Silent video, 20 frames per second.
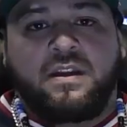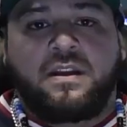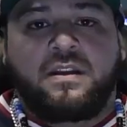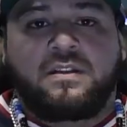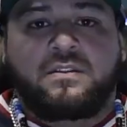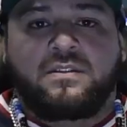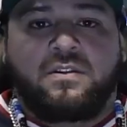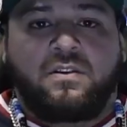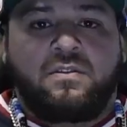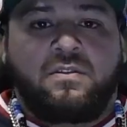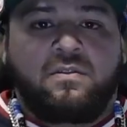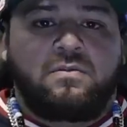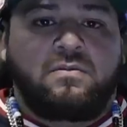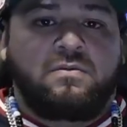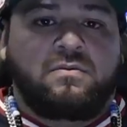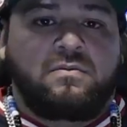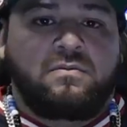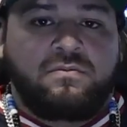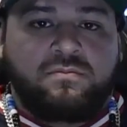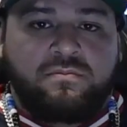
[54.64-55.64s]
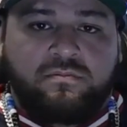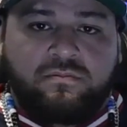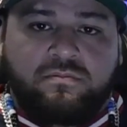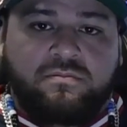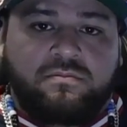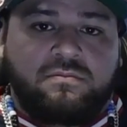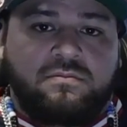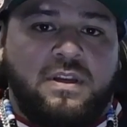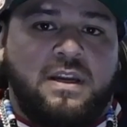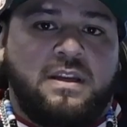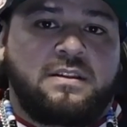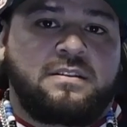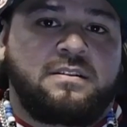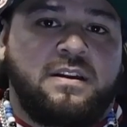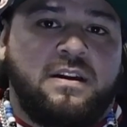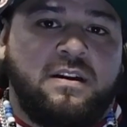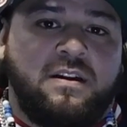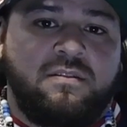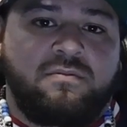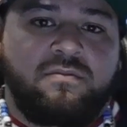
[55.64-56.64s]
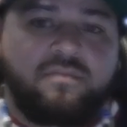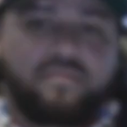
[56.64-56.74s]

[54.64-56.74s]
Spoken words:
in. So that's that.